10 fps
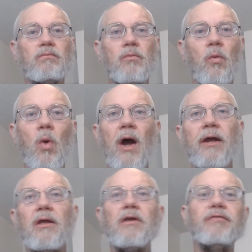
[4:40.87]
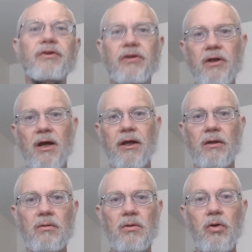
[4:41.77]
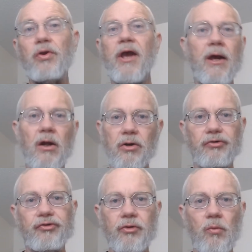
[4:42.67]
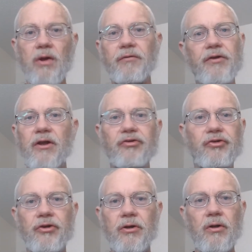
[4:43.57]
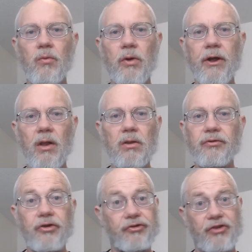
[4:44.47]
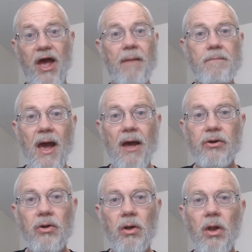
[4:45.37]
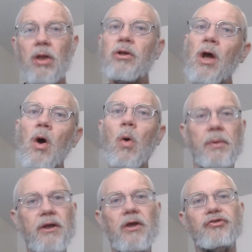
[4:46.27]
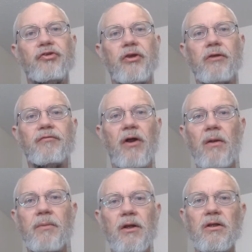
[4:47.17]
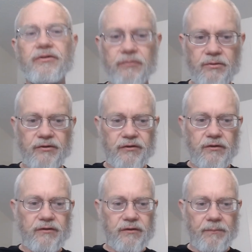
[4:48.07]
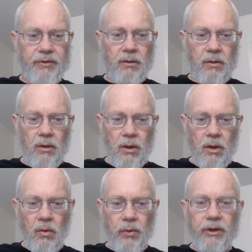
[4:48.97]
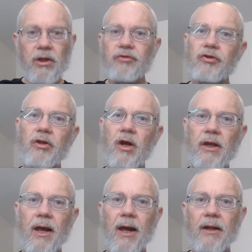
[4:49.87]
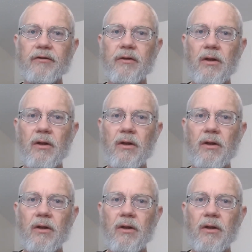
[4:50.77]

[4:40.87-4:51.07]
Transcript: why even deny it? Who cares? What if it isn't real? Does that matter? No, because environmentalism is still something we need to look at.